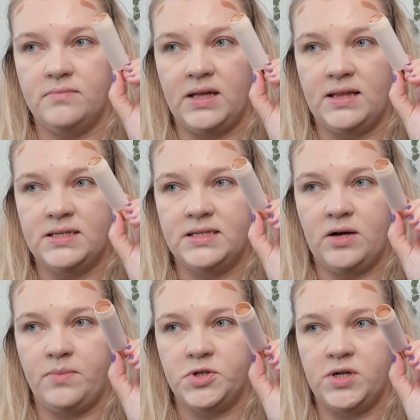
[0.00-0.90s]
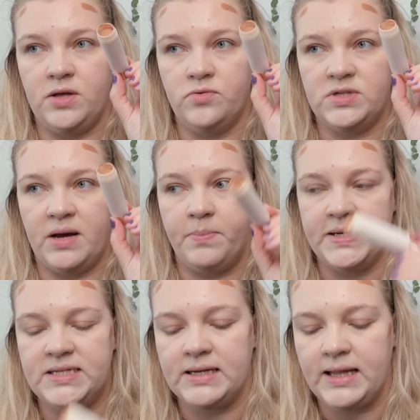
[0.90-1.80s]
Like, this is how much I used up
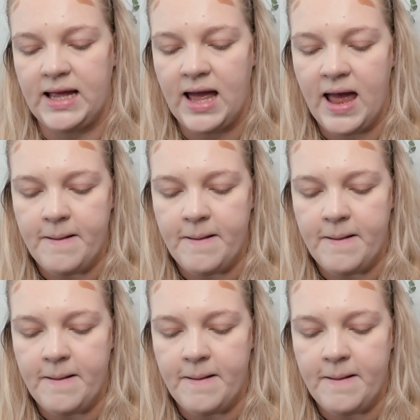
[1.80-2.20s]
basically.